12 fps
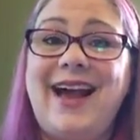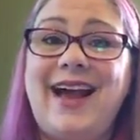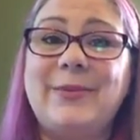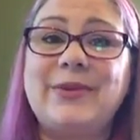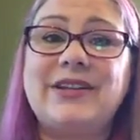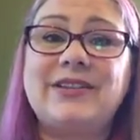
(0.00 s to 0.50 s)

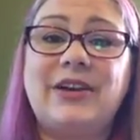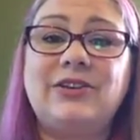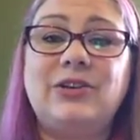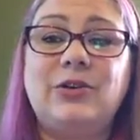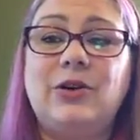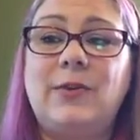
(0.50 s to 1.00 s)
I'm going to
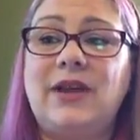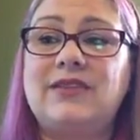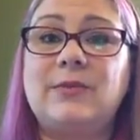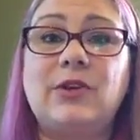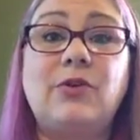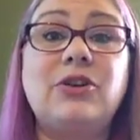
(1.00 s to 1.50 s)
talk to you about
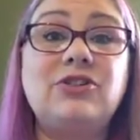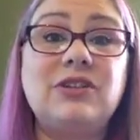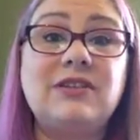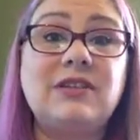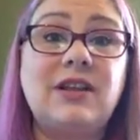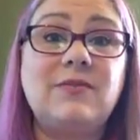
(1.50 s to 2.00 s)
some of the
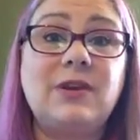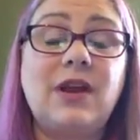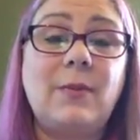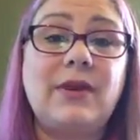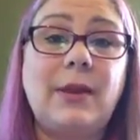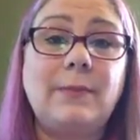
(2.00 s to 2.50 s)
questions that have been
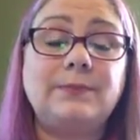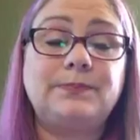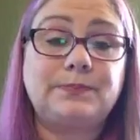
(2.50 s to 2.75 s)
coming up.